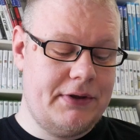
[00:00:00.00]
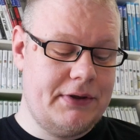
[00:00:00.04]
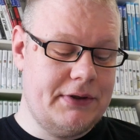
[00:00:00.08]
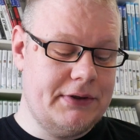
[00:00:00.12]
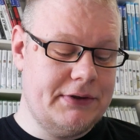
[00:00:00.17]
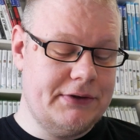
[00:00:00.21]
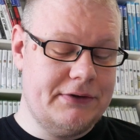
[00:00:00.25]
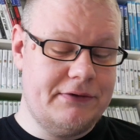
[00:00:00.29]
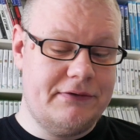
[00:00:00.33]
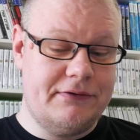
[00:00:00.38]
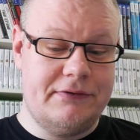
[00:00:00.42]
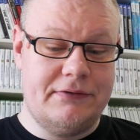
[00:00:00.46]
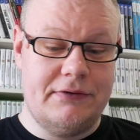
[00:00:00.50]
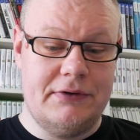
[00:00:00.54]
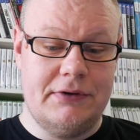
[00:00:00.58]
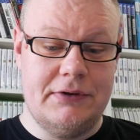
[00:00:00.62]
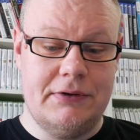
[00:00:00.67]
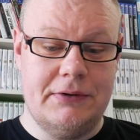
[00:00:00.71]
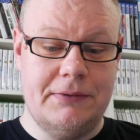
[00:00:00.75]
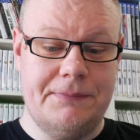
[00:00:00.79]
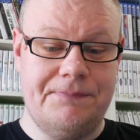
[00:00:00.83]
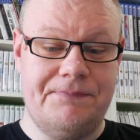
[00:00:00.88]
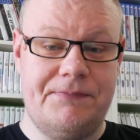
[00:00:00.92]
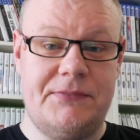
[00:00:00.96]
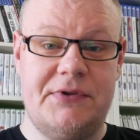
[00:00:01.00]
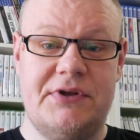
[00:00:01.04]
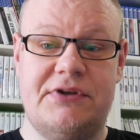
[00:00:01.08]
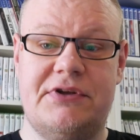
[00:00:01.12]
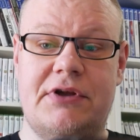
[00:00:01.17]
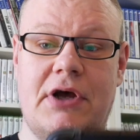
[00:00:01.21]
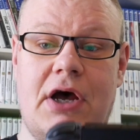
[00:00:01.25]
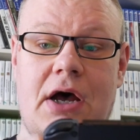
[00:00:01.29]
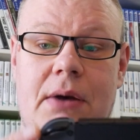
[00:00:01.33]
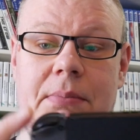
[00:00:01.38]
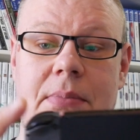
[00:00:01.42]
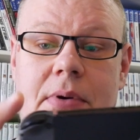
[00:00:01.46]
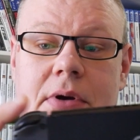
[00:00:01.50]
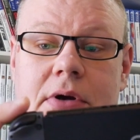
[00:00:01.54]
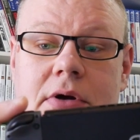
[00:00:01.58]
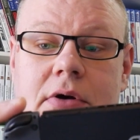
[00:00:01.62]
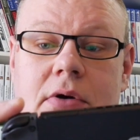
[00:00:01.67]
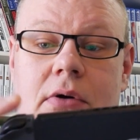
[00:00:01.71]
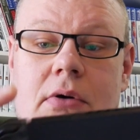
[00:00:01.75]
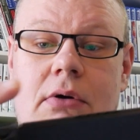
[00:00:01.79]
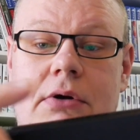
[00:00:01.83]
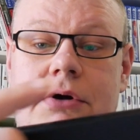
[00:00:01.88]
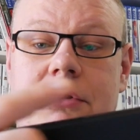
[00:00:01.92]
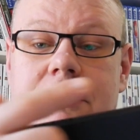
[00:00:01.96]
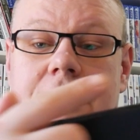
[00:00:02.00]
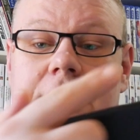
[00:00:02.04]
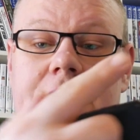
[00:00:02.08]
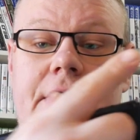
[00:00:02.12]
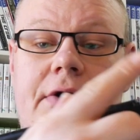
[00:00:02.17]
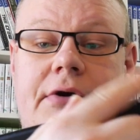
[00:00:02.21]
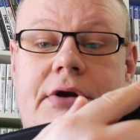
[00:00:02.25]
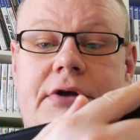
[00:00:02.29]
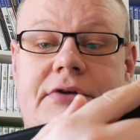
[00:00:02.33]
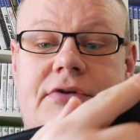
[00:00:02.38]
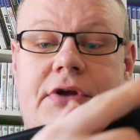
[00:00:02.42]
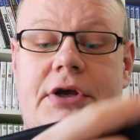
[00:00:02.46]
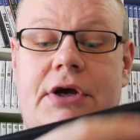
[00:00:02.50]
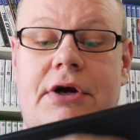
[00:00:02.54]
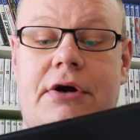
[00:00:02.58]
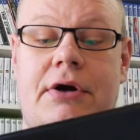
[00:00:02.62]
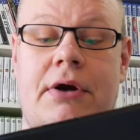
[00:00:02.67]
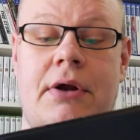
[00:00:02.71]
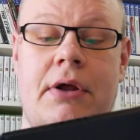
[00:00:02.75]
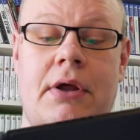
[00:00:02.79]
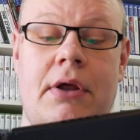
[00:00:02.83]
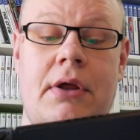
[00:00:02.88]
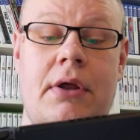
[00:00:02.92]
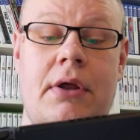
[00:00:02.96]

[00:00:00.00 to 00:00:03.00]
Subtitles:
is the top corner areas here.